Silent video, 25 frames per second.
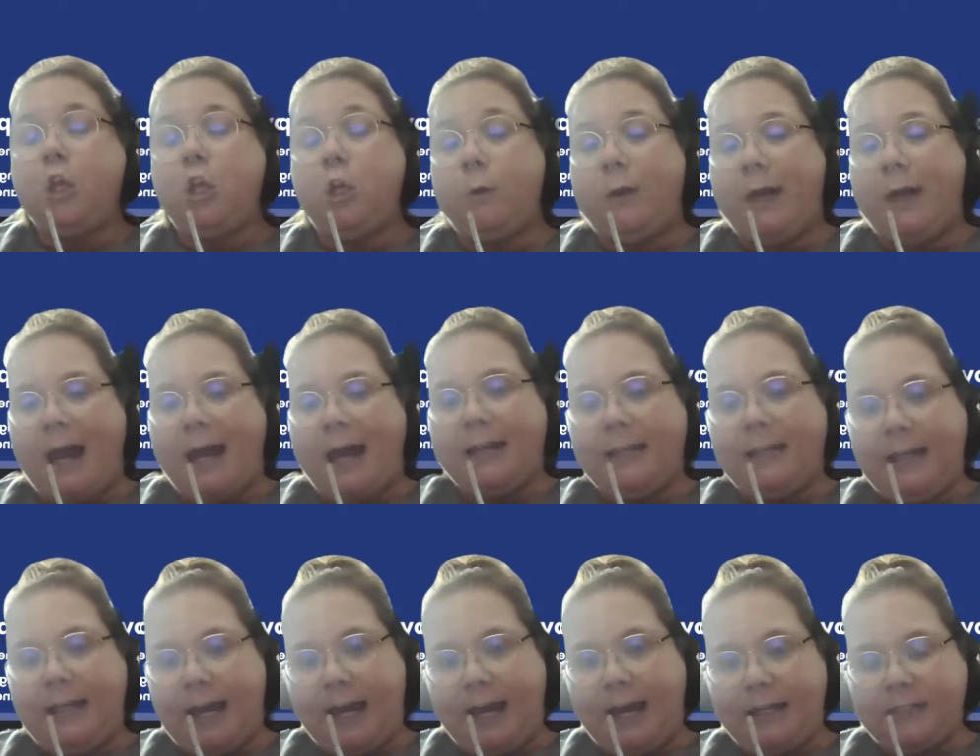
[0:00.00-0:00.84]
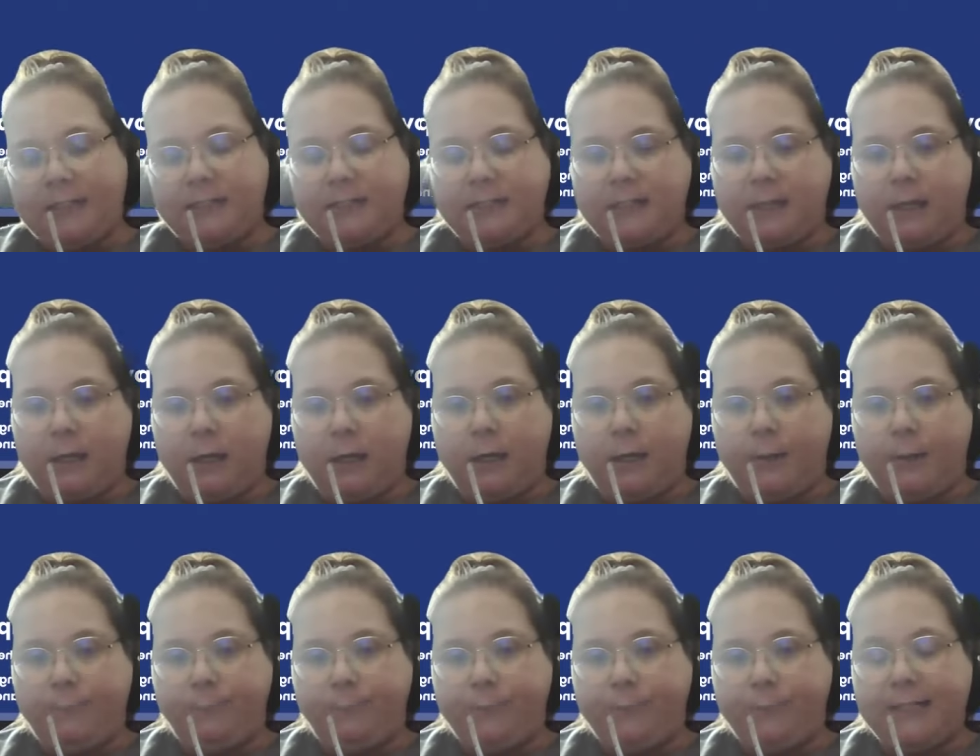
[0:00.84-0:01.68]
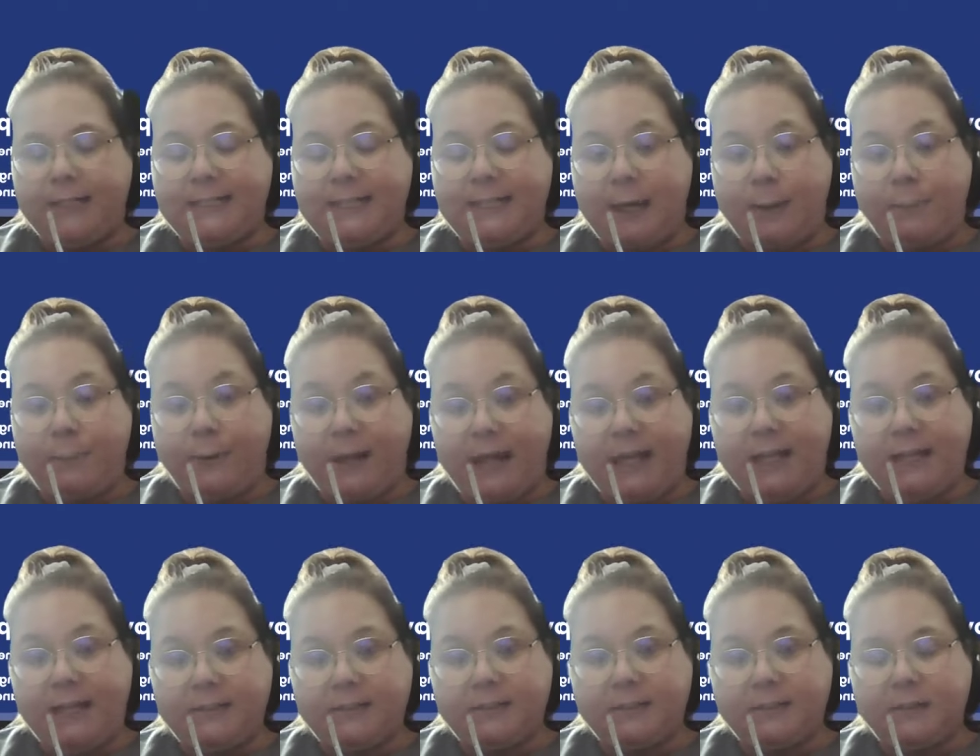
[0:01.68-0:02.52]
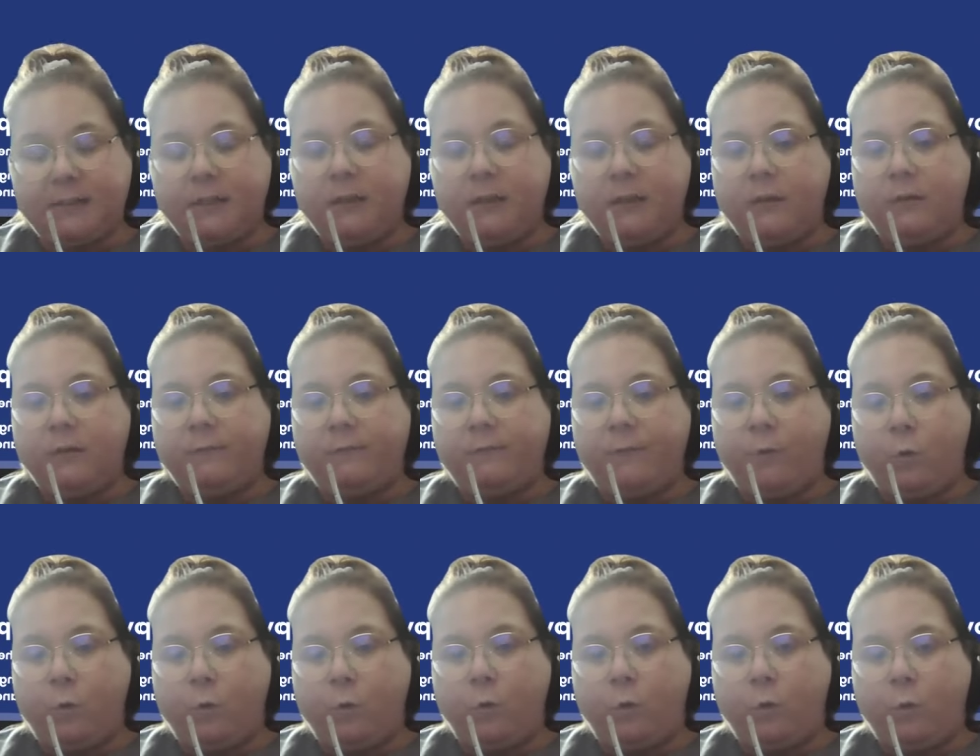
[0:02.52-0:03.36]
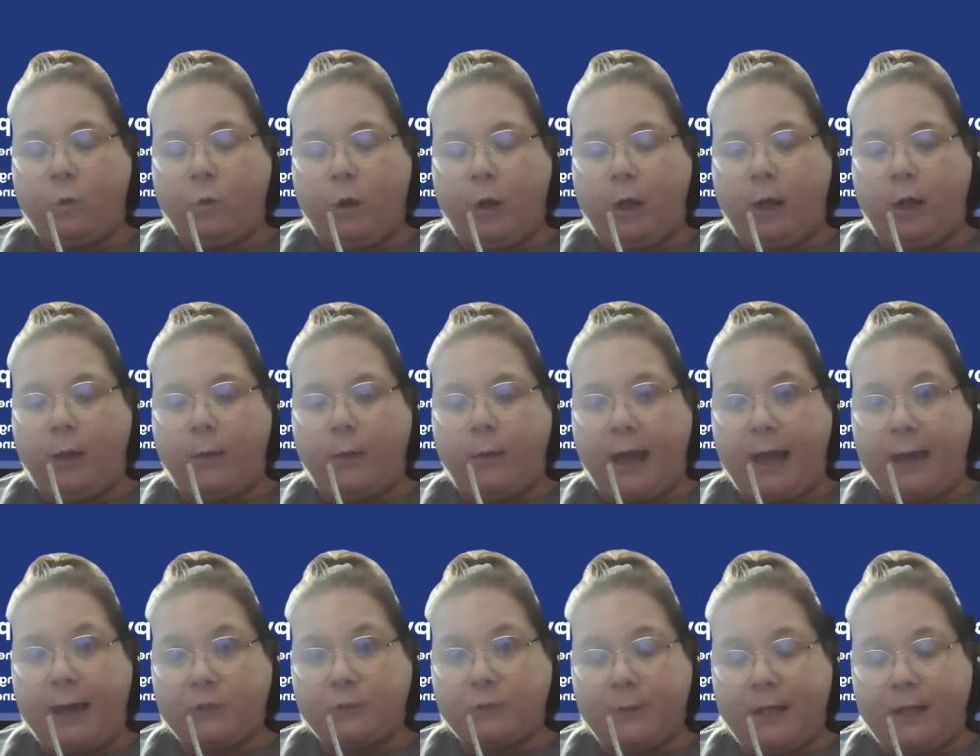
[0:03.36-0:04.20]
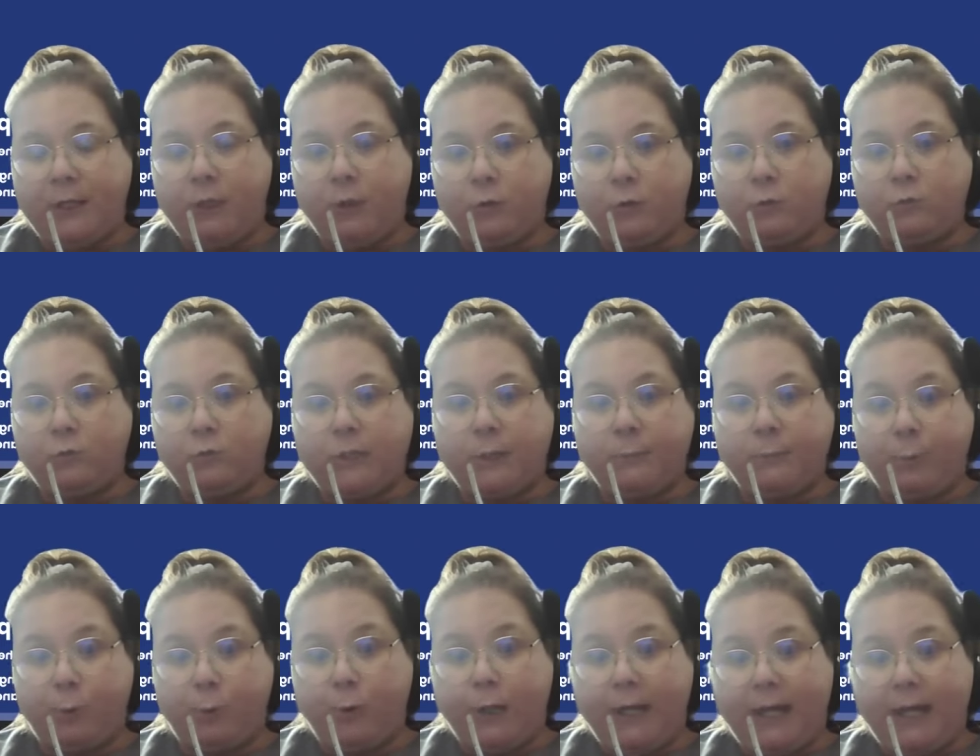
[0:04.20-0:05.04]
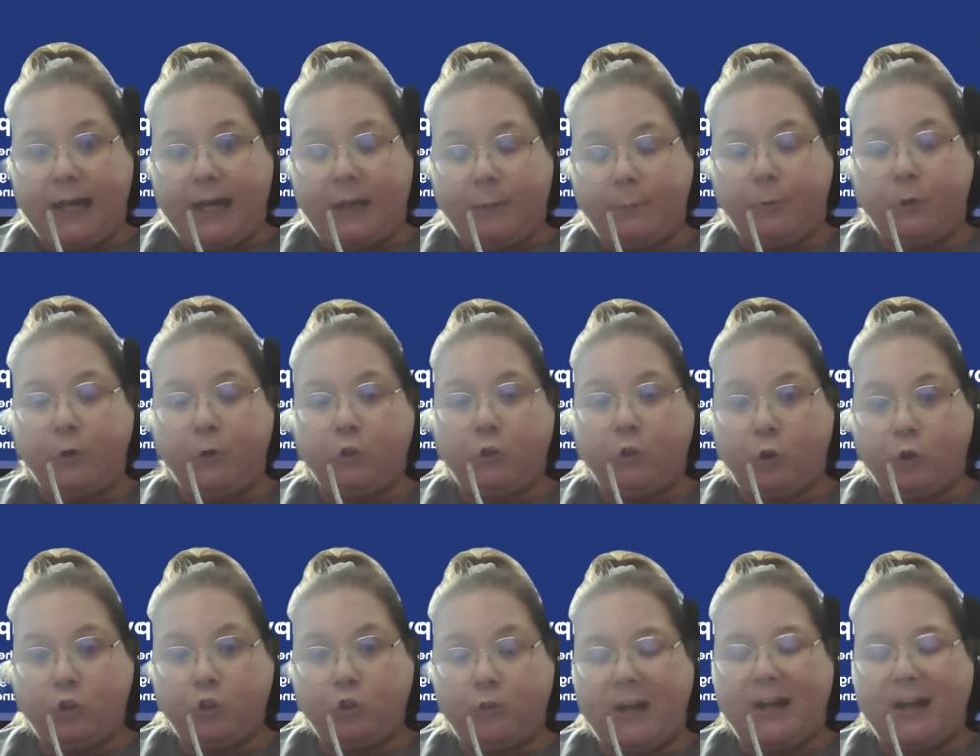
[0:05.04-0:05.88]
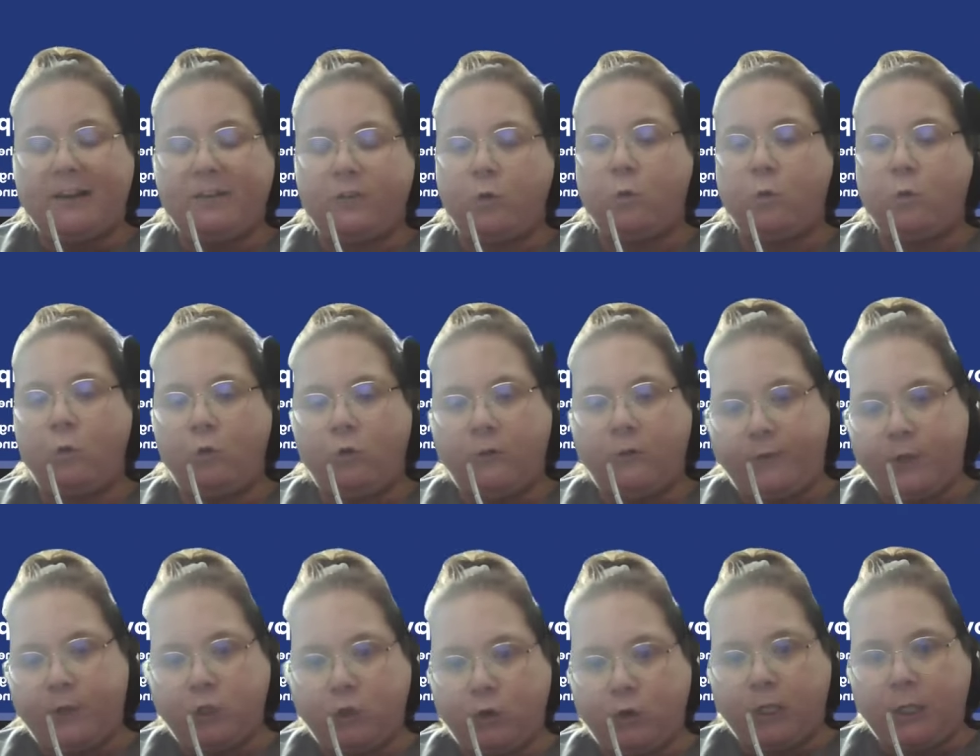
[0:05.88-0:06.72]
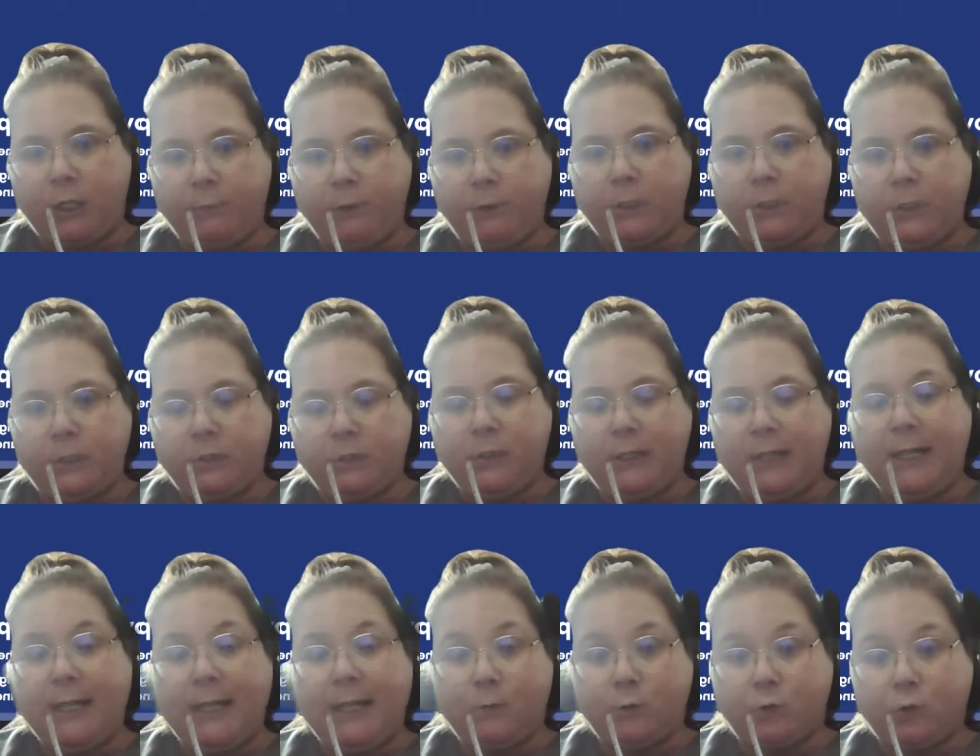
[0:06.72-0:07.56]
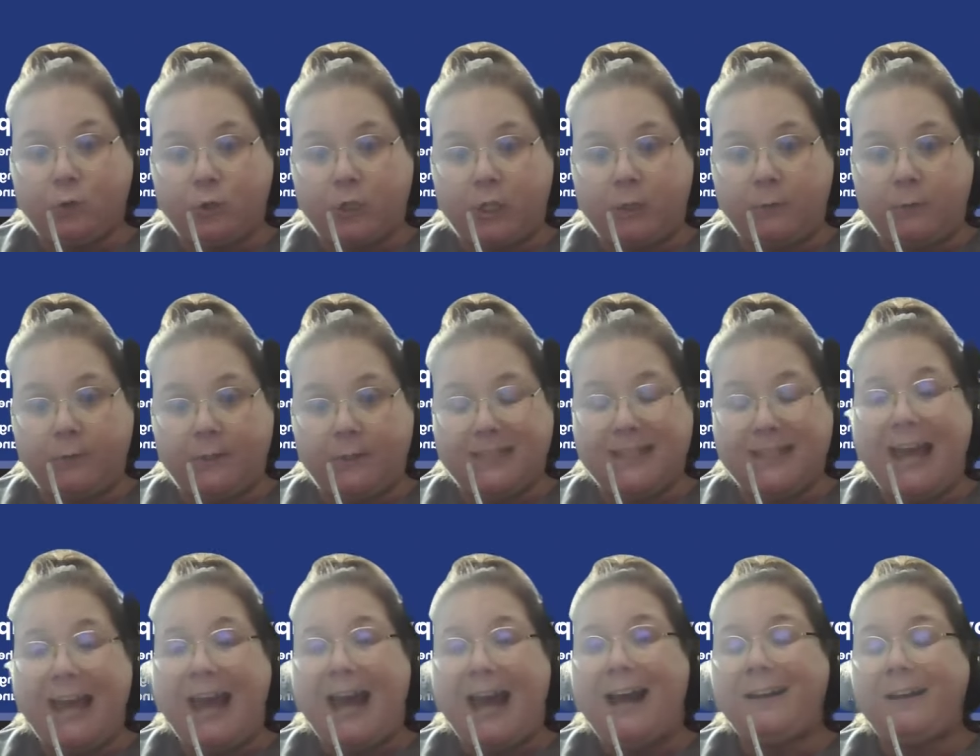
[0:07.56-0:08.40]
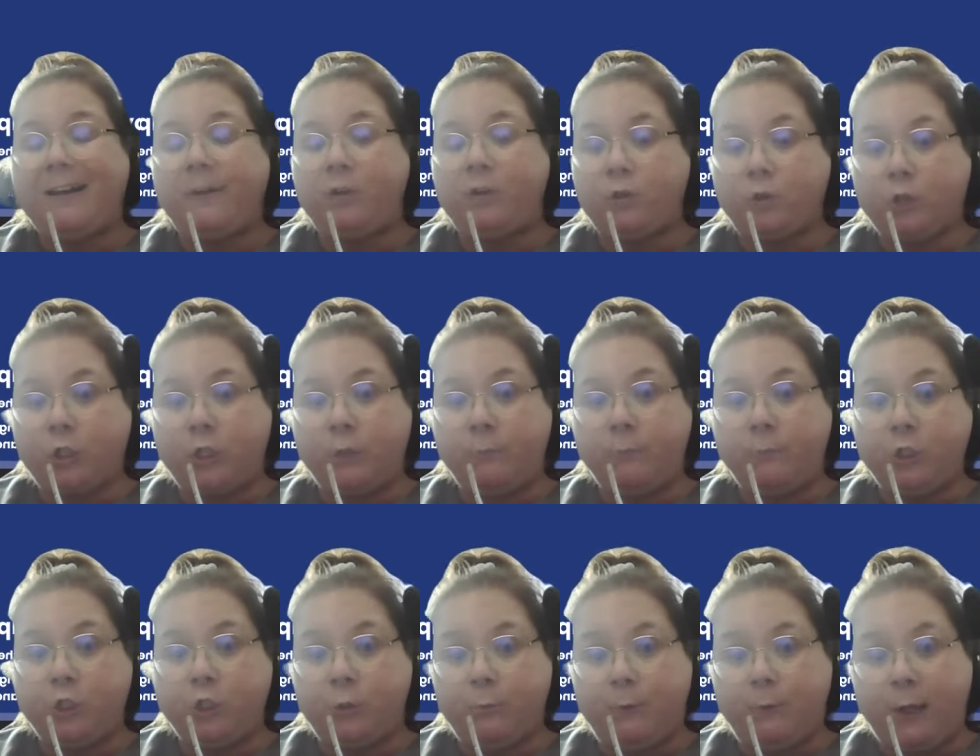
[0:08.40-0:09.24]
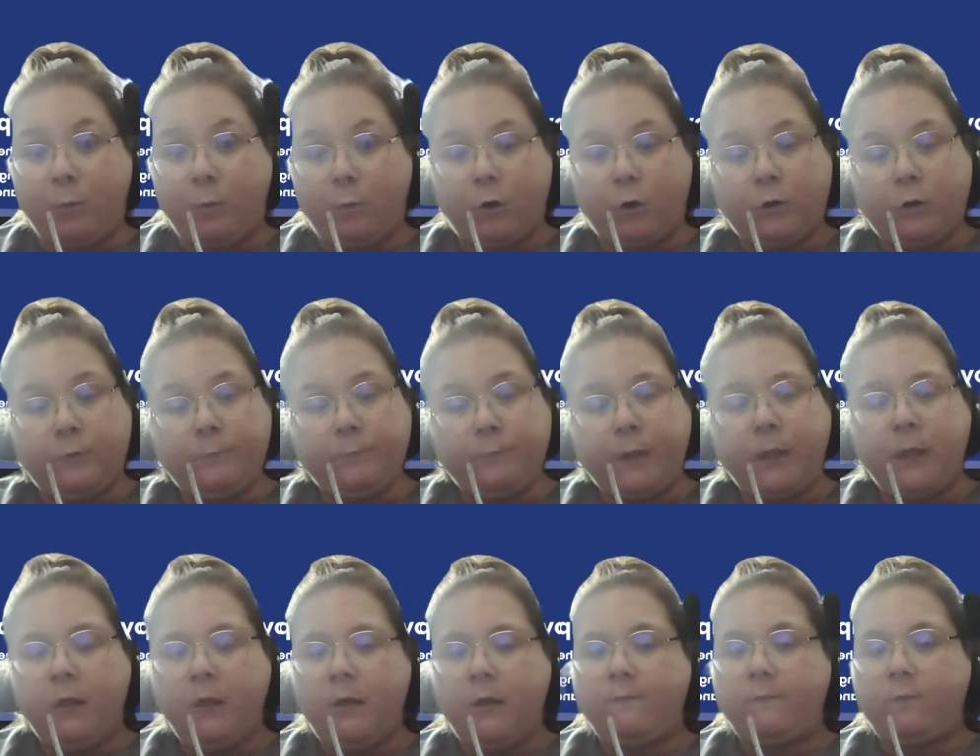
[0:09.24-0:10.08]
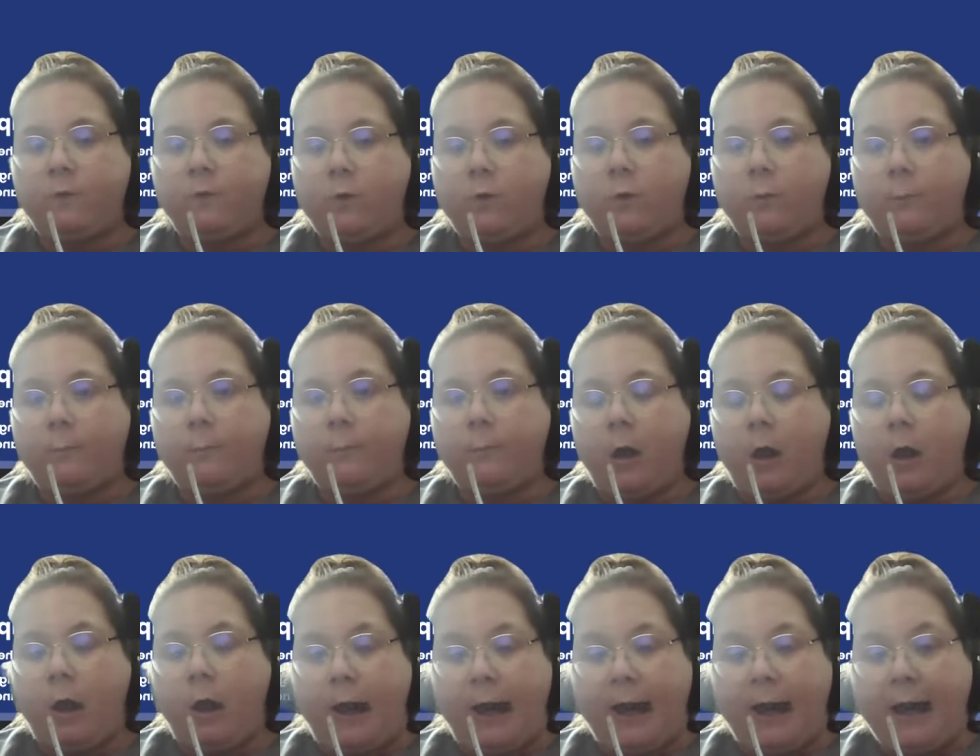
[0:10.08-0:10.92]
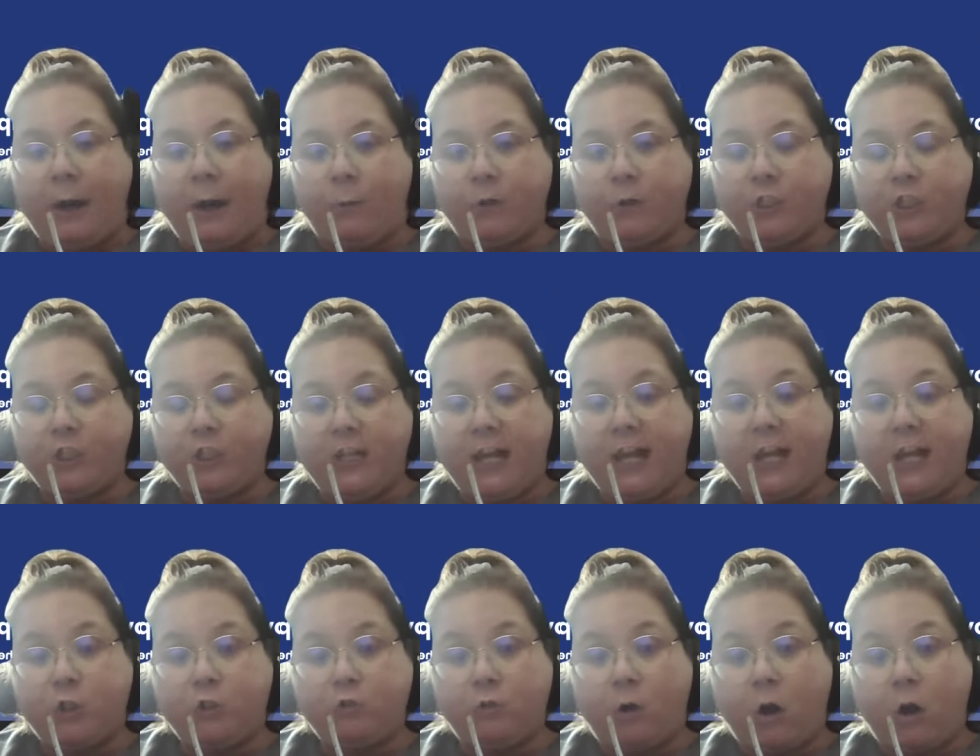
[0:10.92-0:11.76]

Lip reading: You can get templates for house manuals, employee handbooks, contracts, all of the legal documents and other documents you may want from our shared